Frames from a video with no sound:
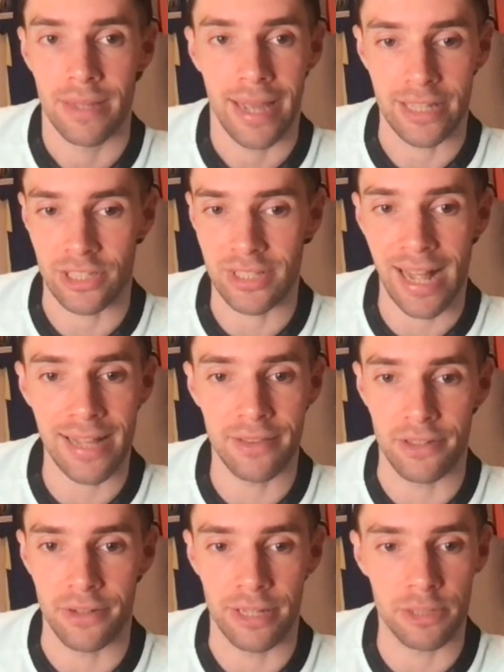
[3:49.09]
it's
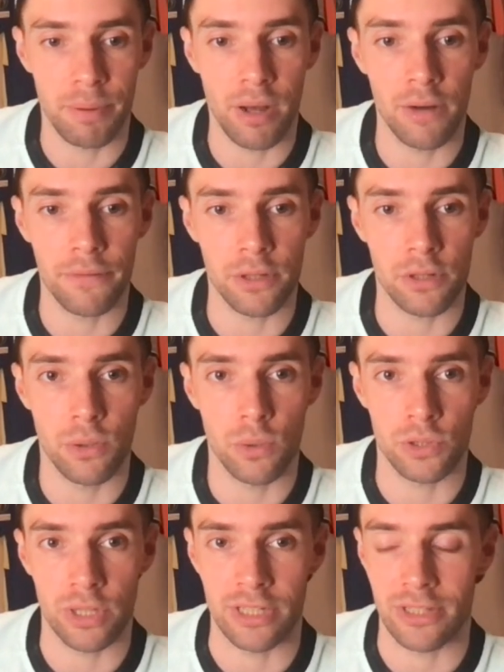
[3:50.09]
standard, it's par for the
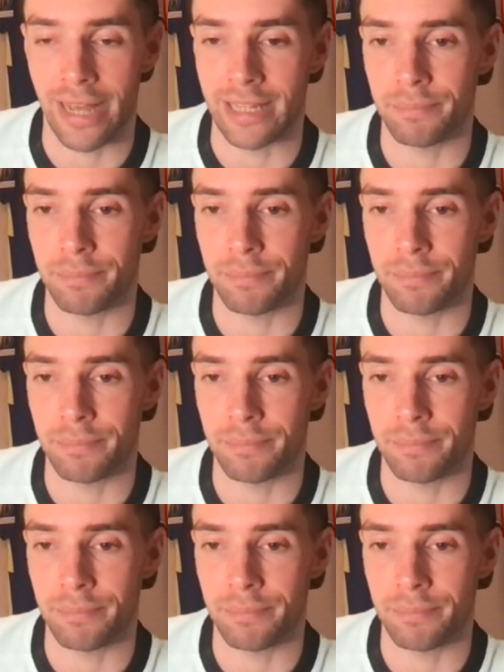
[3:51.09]
course these days,